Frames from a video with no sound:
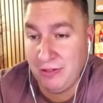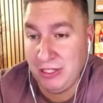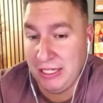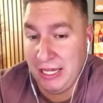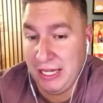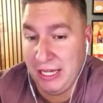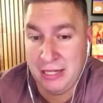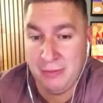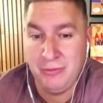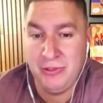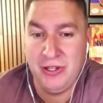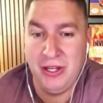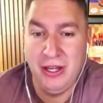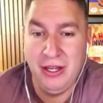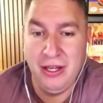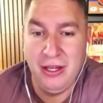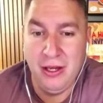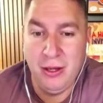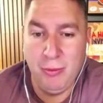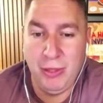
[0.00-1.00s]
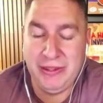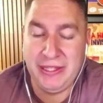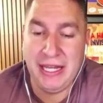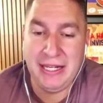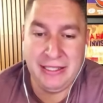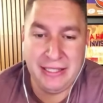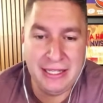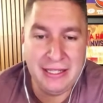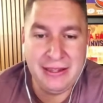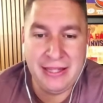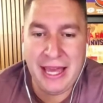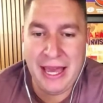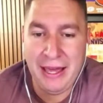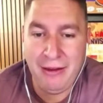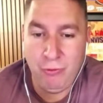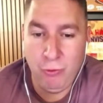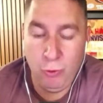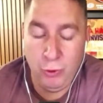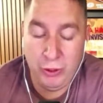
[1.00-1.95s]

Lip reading: games, but they did that with